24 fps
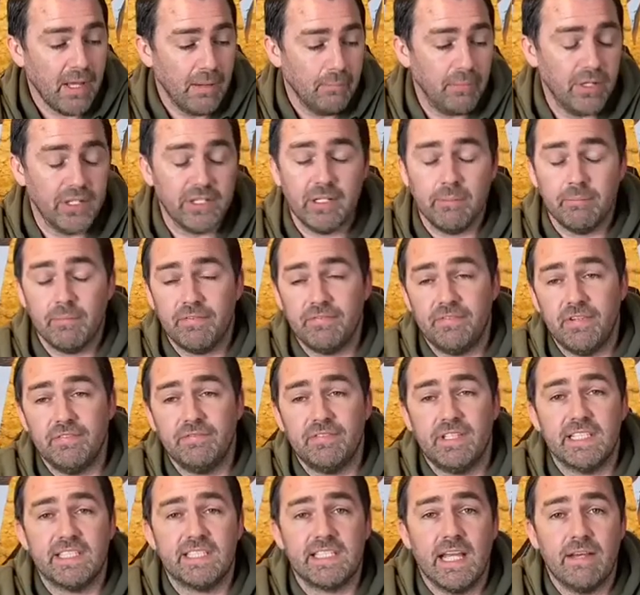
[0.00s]
But number
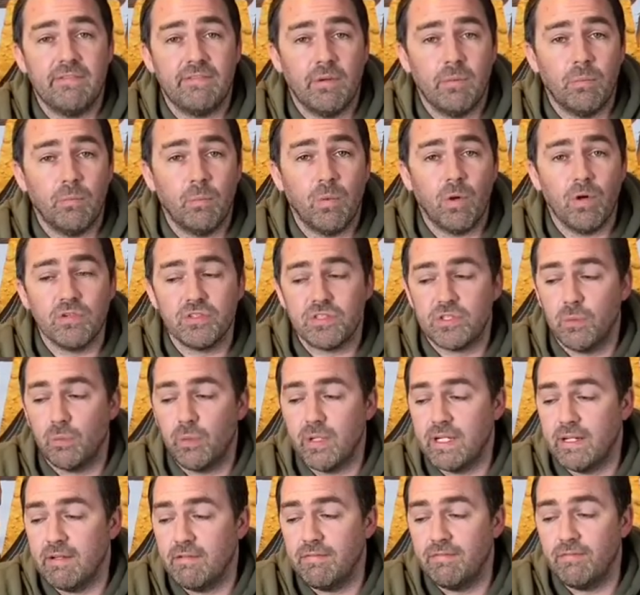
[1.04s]
57 was the
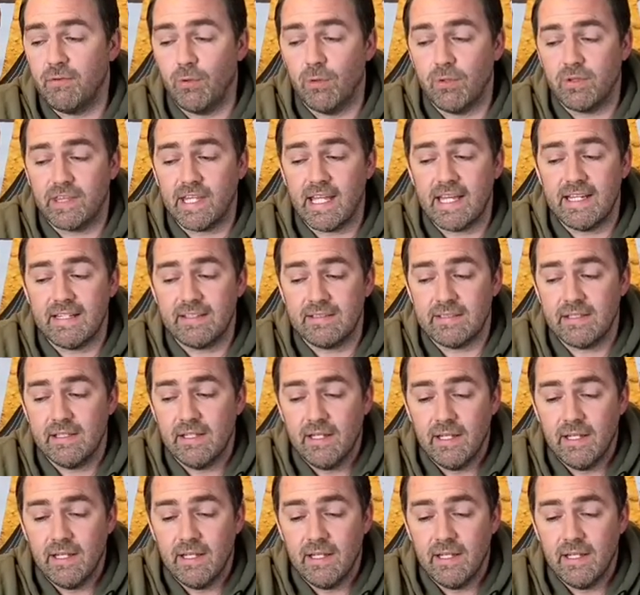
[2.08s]
winner for that.